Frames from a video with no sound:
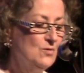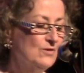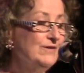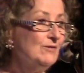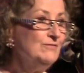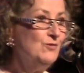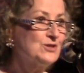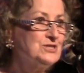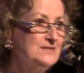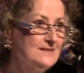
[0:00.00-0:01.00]
We're very
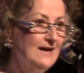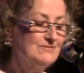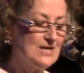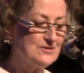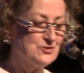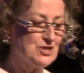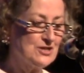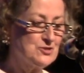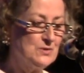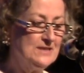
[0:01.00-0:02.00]
fortunate to have Doctor
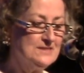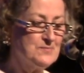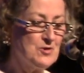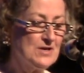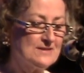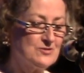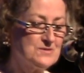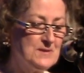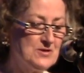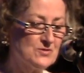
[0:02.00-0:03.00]
Joshua Ginsberg as our
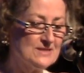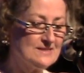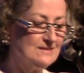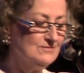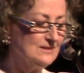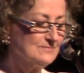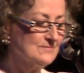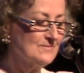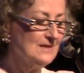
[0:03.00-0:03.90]
speaker this evening.